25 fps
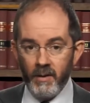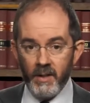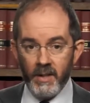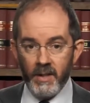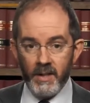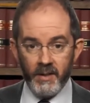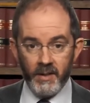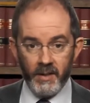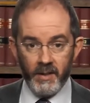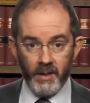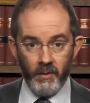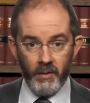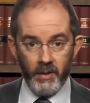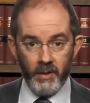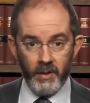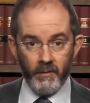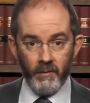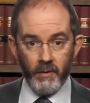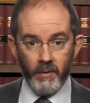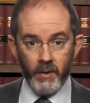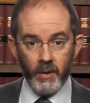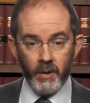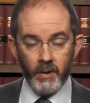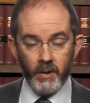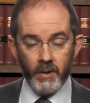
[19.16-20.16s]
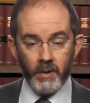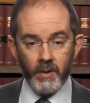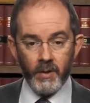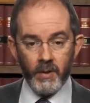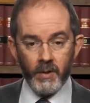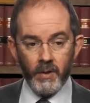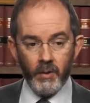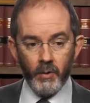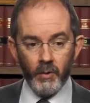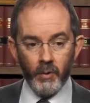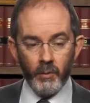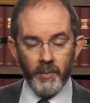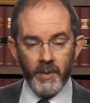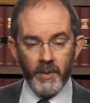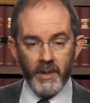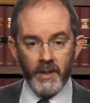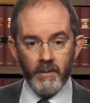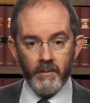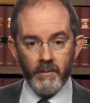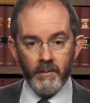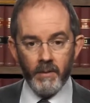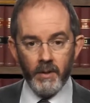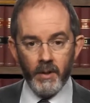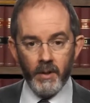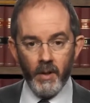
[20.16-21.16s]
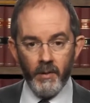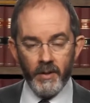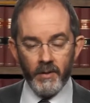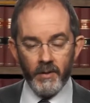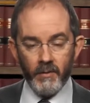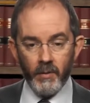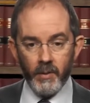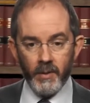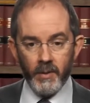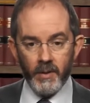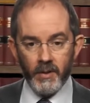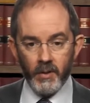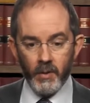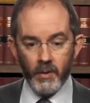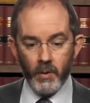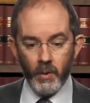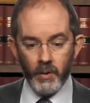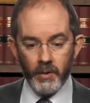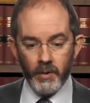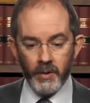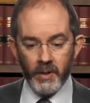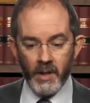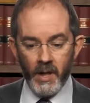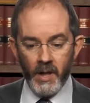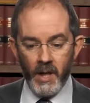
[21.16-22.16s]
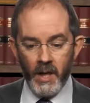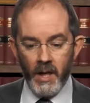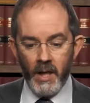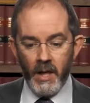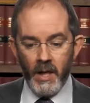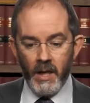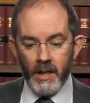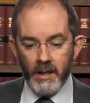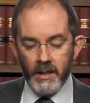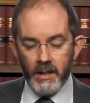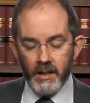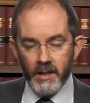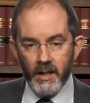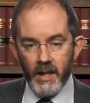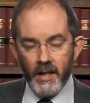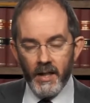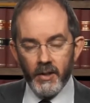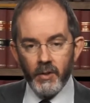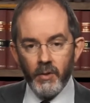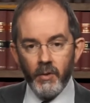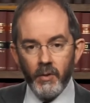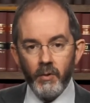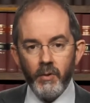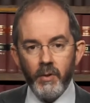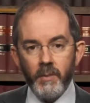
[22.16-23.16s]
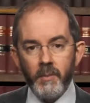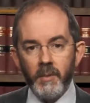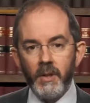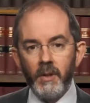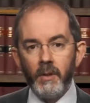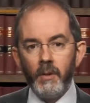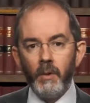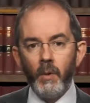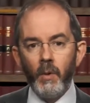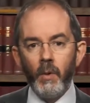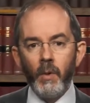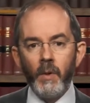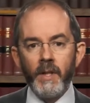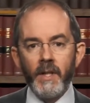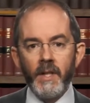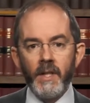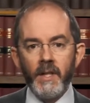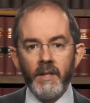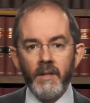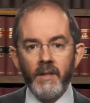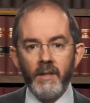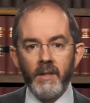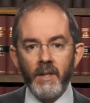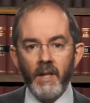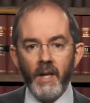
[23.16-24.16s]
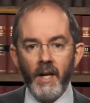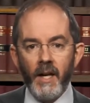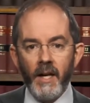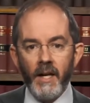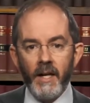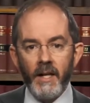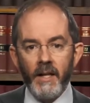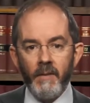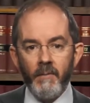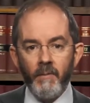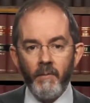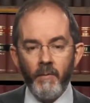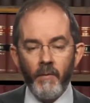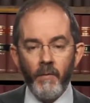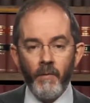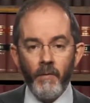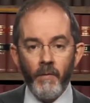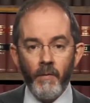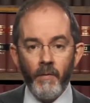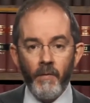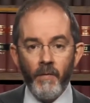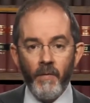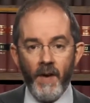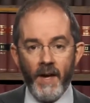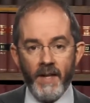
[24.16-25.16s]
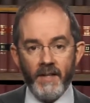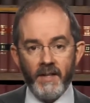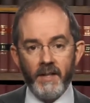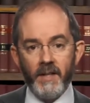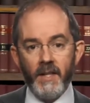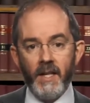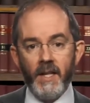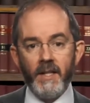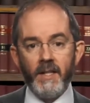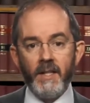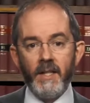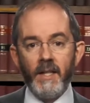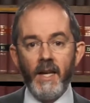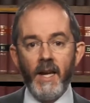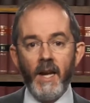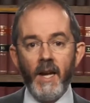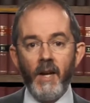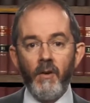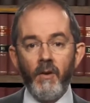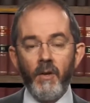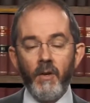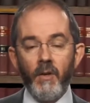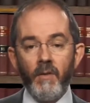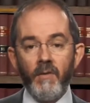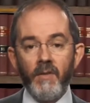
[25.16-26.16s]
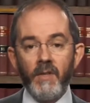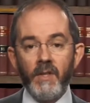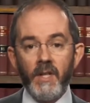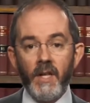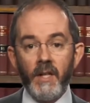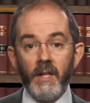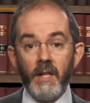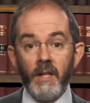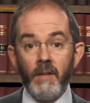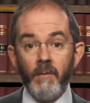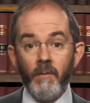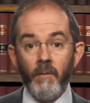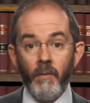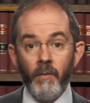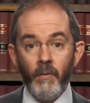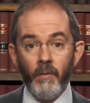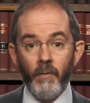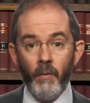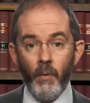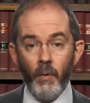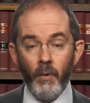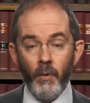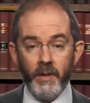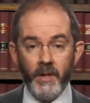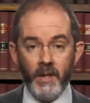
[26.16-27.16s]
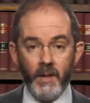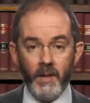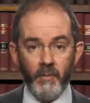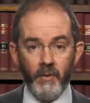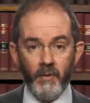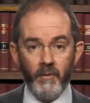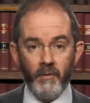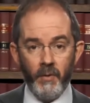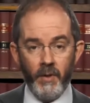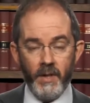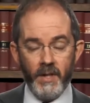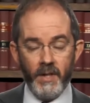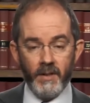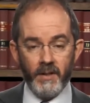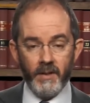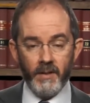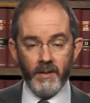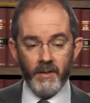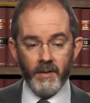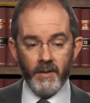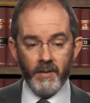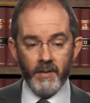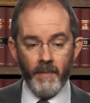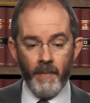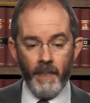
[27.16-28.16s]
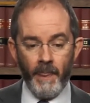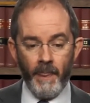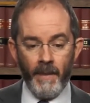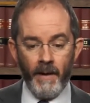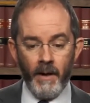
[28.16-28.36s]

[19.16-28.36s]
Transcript: the series of units you'll be going through in this course. International criminal law is a fascinating area of study for a number of reasons.